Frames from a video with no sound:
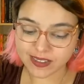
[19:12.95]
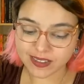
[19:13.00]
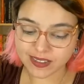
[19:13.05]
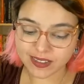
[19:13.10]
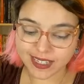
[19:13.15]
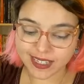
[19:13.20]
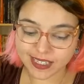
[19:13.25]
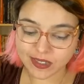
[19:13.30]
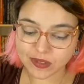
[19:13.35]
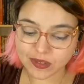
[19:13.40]

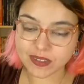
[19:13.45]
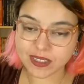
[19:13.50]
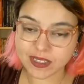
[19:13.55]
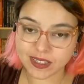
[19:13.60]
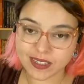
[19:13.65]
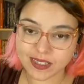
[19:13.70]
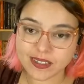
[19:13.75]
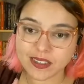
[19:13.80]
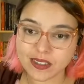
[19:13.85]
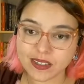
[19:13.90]
This
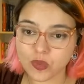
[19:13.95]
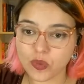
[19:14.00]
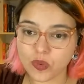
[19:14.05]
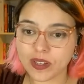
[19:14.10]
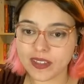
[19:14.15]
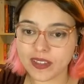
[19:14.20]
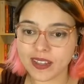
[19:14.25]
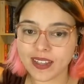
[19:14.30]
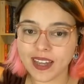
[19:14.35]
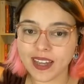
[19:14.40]
is one
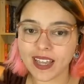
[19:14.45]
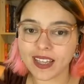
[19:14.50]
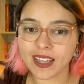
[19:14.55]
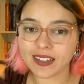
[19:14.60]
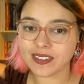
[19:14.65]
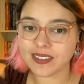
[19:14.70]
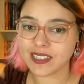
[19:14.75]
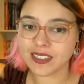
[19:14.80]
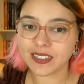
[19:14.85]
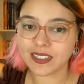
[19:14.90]
that I
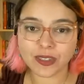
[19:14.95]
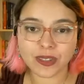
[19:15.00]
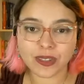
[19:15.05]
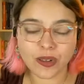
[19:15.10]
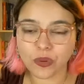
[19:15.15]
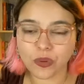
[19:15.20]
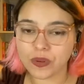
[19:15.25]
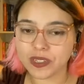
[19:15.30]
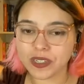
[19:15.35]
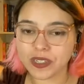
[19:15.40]
didn't know
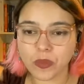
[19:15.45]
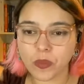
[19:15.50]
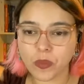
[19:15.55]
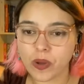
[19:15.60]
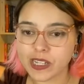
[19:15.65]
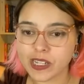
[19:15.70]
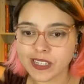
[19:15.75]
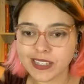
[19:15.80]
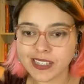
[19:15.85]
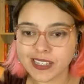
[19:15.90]
what it was.